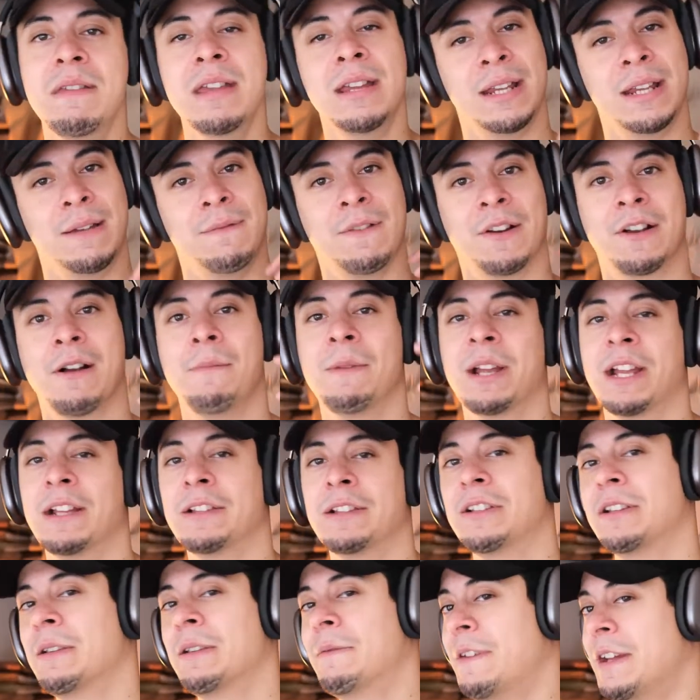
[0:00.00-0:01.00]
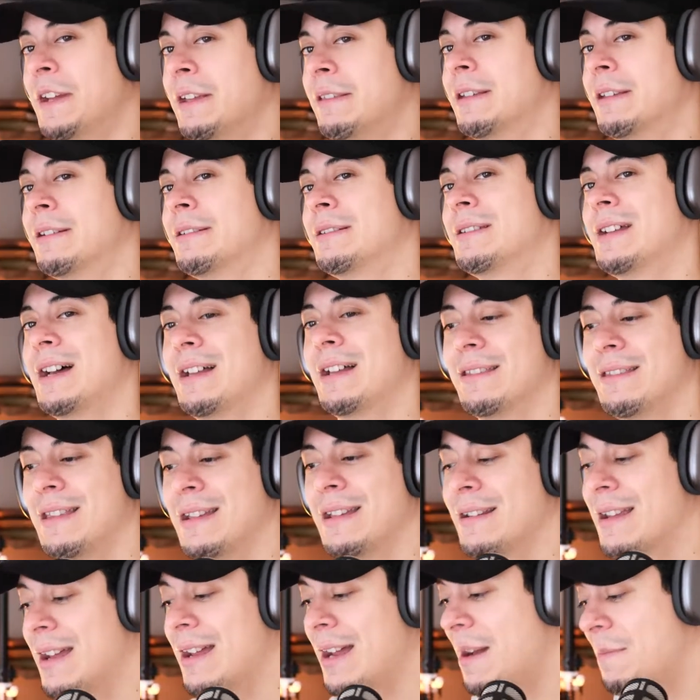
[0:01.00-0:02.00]
You becoming into the faith, there's
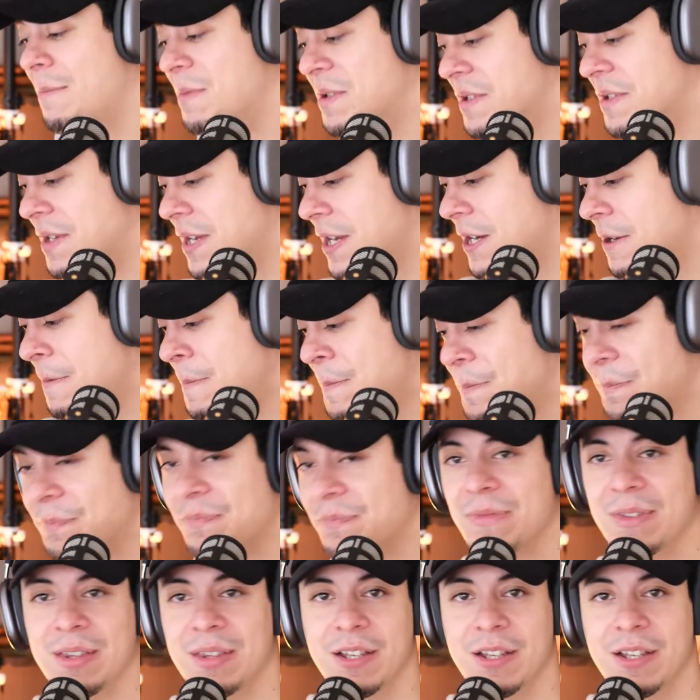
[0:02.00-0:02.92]
that thing that happens there.